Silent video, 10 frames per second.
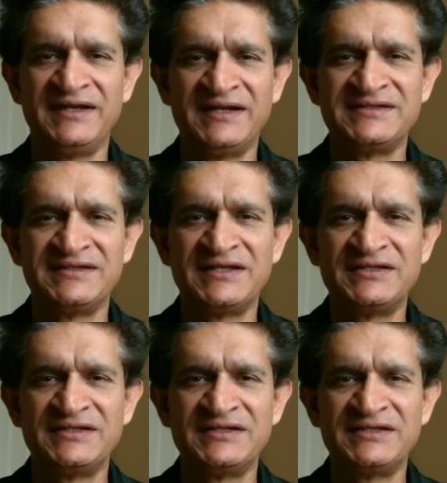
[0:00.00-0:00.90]
Let's say
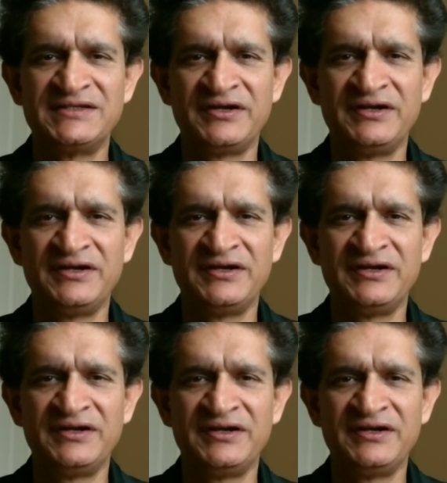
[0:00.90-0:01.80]
that's where your critical
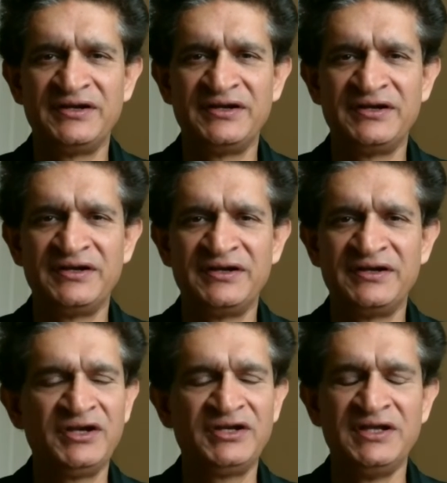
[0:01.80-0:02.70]
data resides, and you
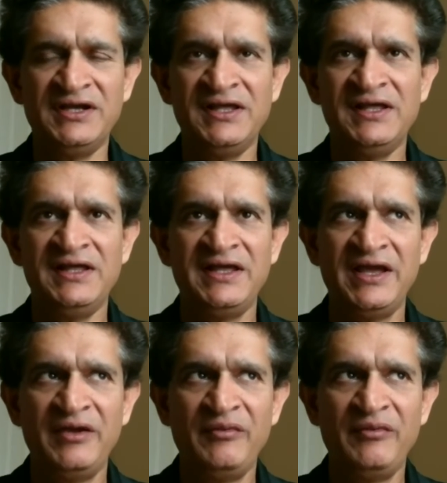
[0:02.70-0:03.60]
want
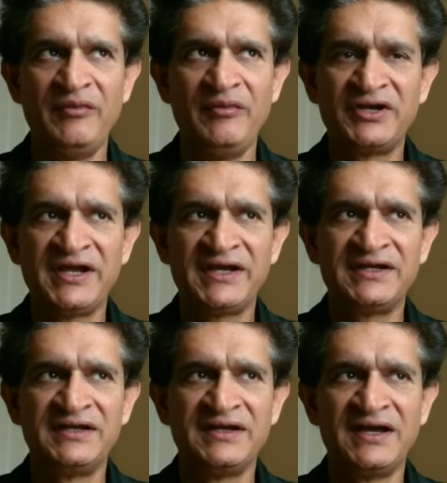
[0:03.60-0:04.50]
a way to
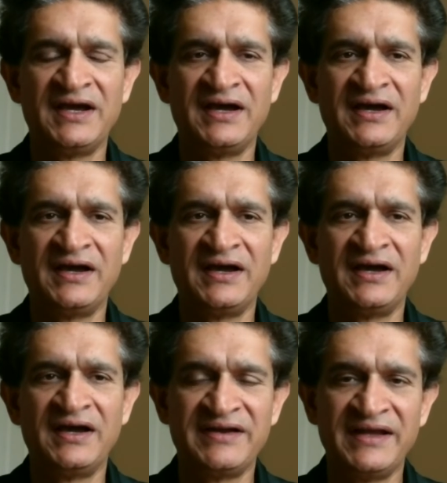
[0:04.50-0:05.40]
protect
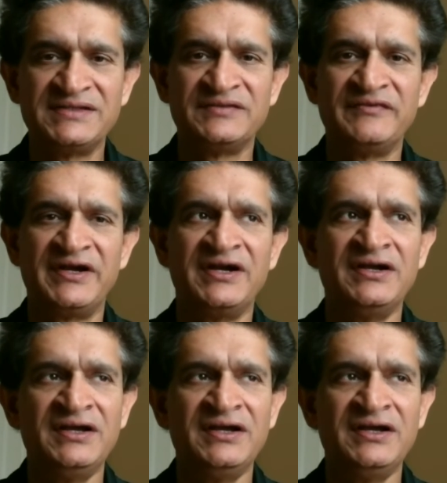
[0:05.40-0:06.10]
against ransomware.